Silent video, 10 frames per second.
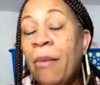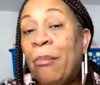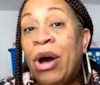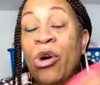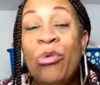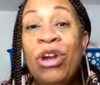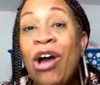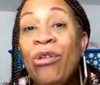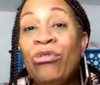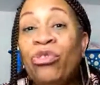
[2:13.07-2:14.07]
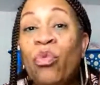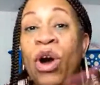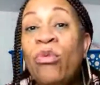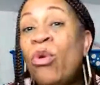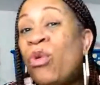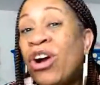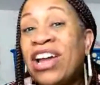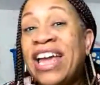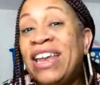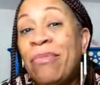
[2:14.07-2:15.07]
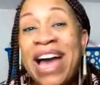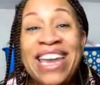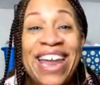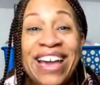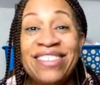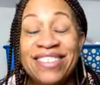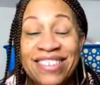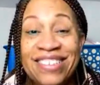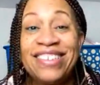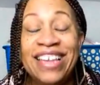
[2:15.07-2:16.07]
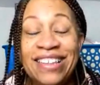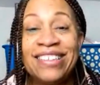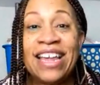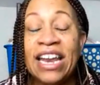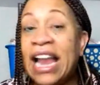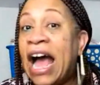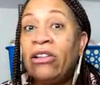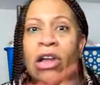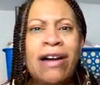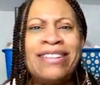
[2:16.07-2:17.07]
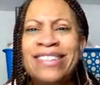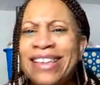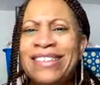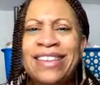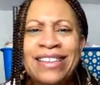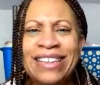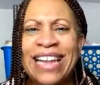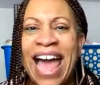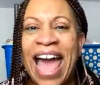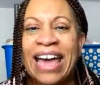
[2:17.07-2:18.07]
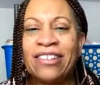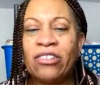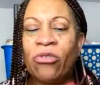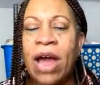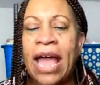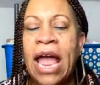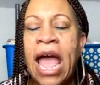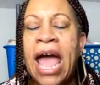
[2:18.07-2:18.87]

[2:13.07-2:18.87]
But who knows what will work in my next season and how long seasons last, right?